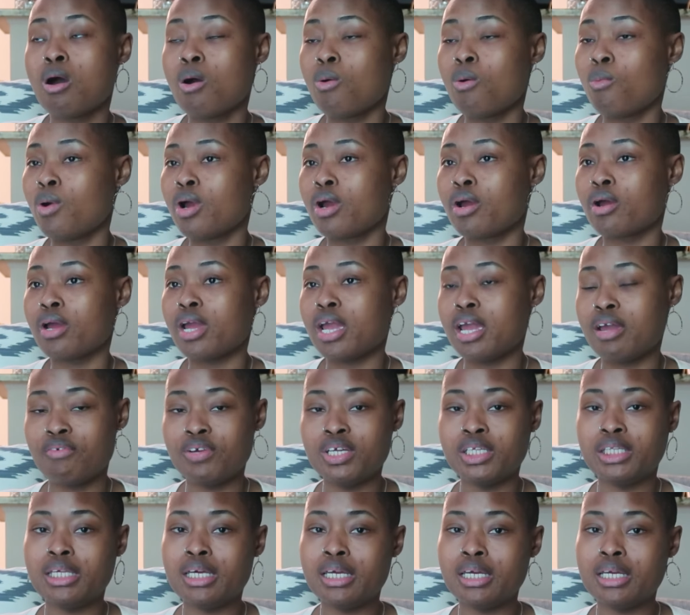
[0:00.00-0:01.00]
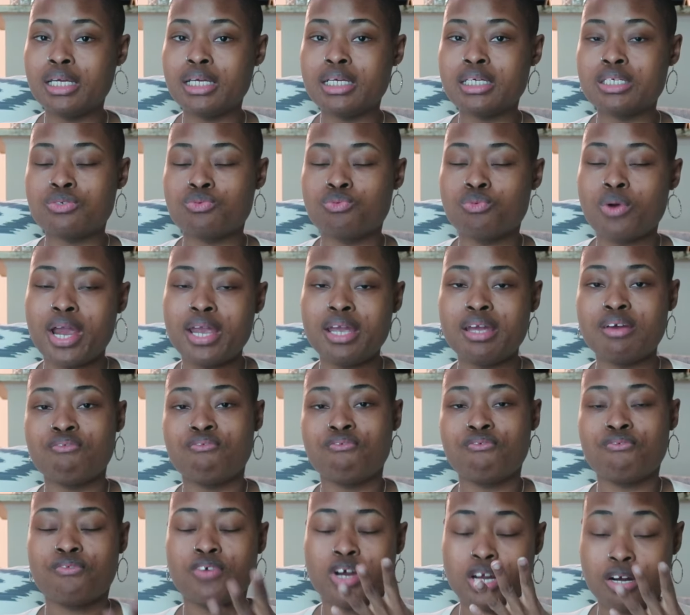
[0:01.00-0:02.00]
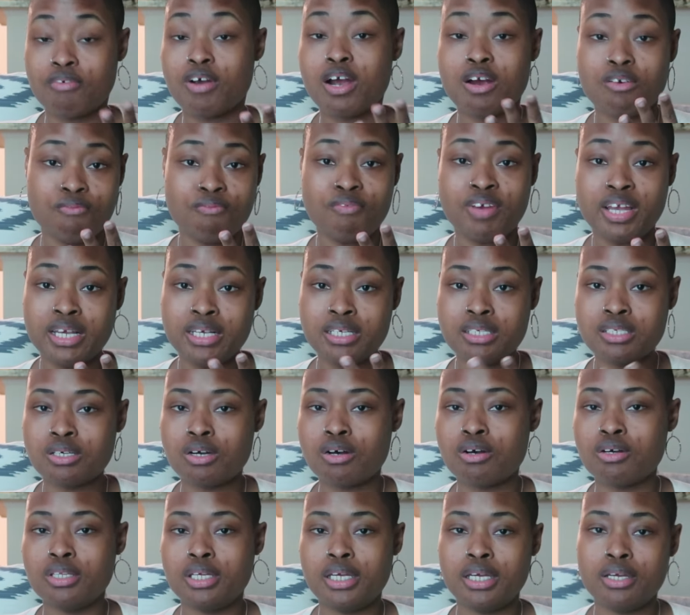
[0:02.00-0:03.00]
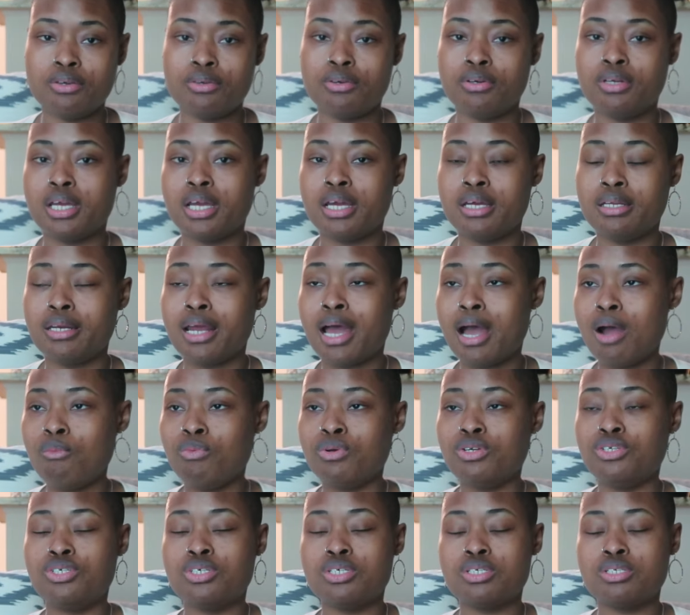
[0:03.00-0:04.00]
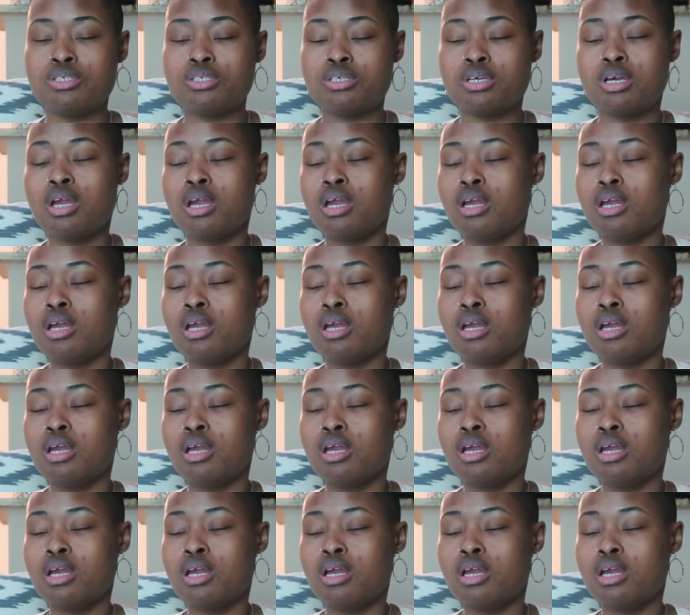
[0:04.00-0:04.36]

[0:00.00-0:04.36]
where everything is right in front of our face on the internet, not with just,